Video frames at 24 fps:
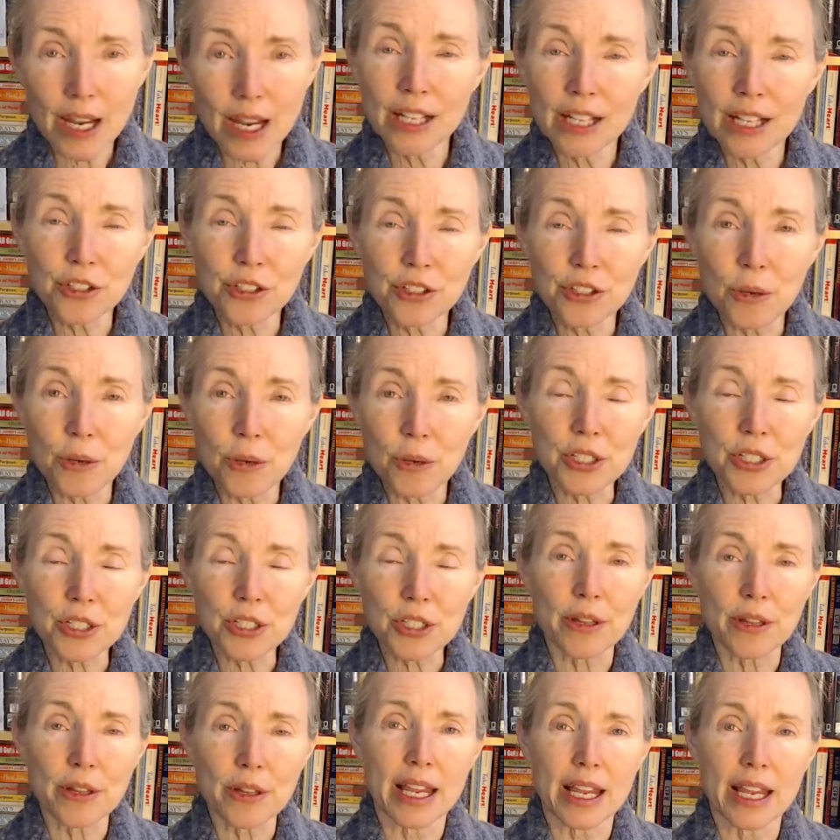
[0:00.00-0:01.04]
so much so
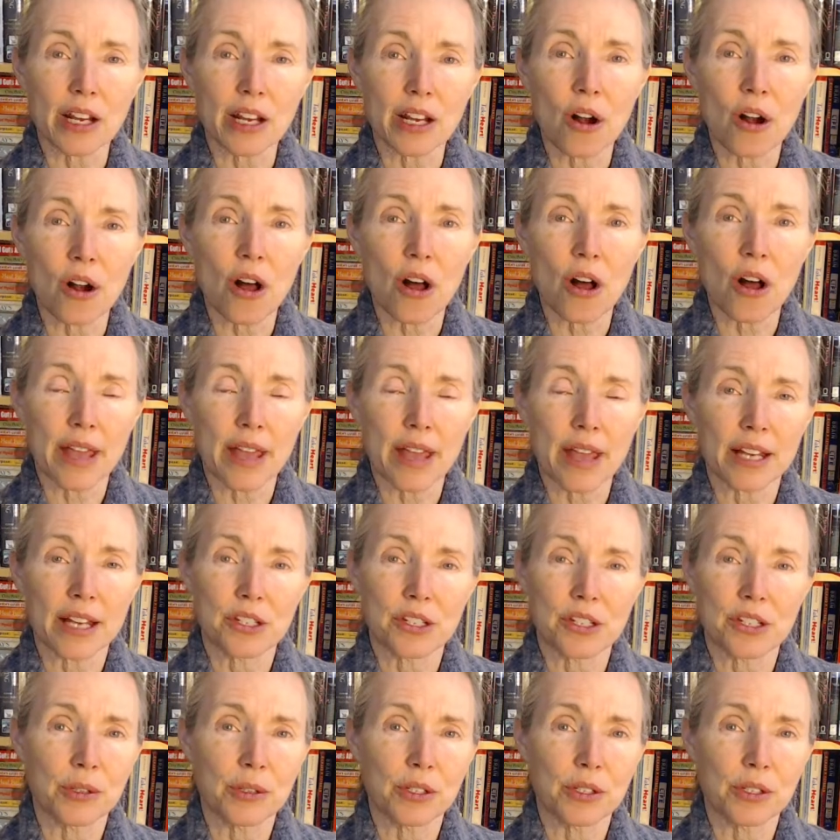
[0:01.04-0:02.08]
that all they had to
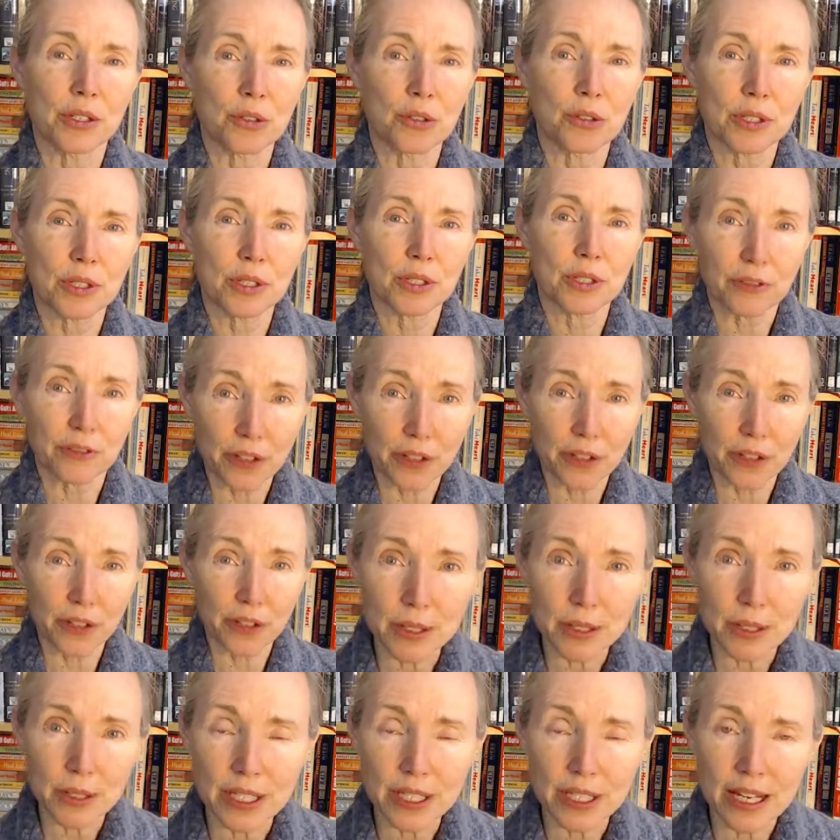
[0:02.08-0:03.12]
do is do some
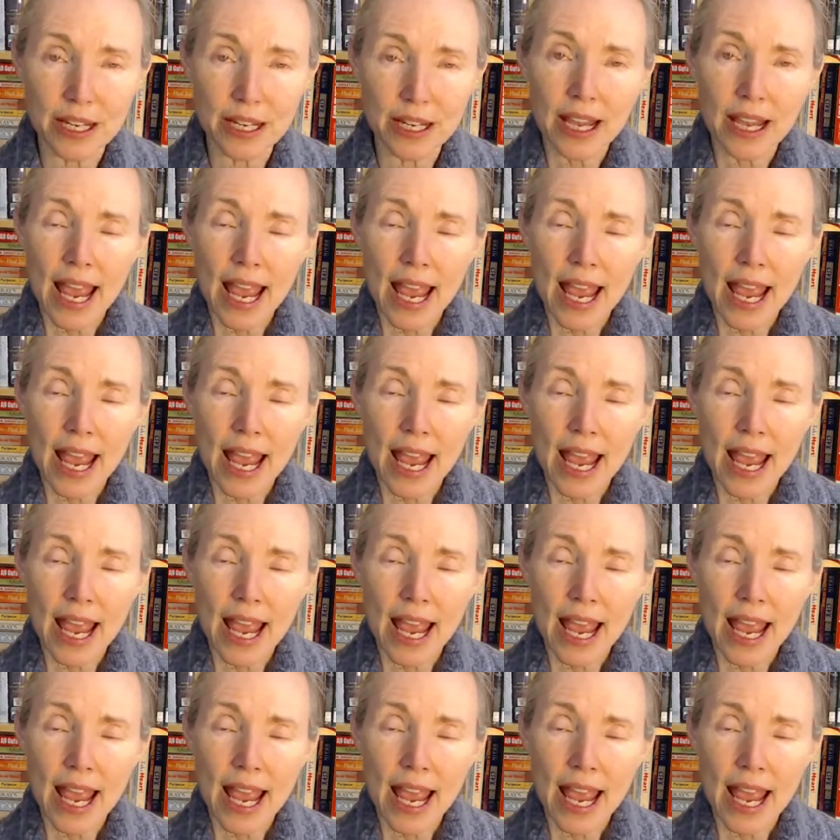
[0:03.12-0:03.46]
frequency,